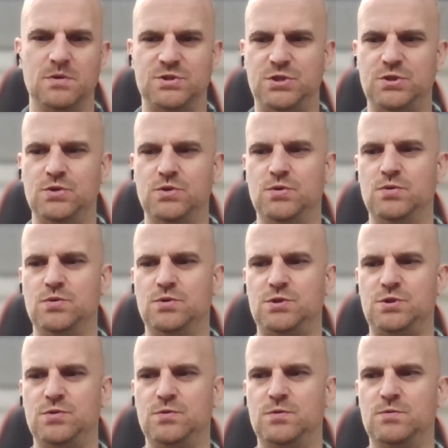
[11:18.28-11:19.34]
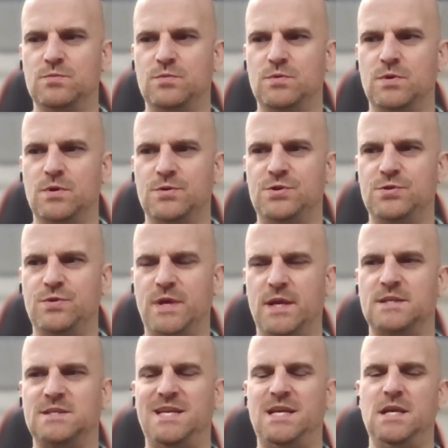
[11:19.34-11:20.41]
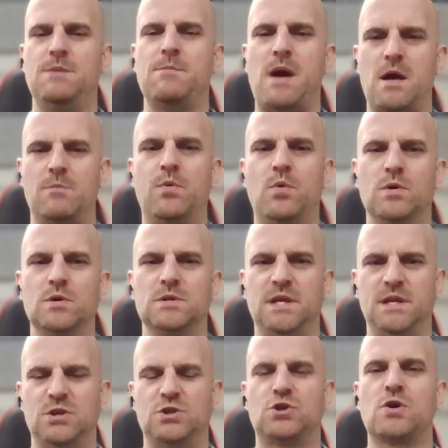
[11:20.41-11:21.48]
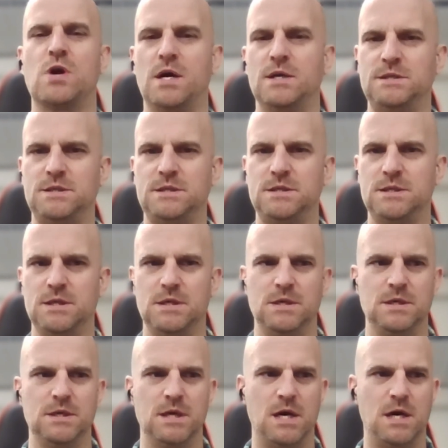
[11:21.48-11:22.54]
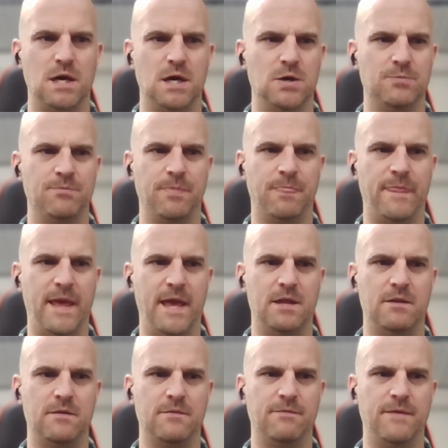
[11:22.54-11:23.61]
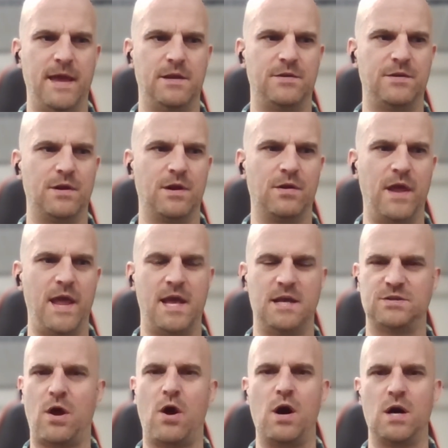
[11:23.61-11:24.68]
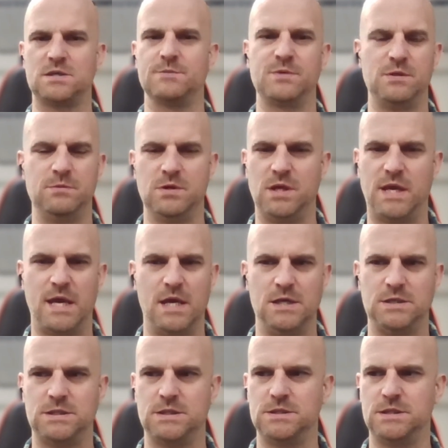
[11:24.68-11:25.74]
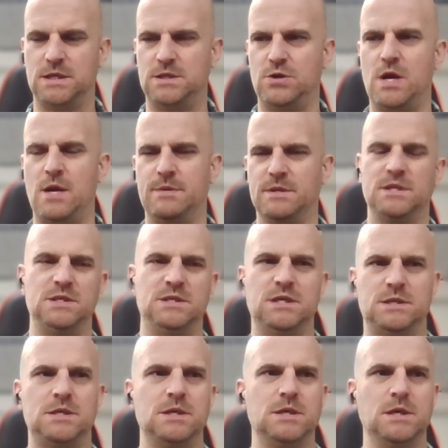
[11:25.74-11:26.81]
to get a team on board that you trust, that has awesome communication, that you're able to just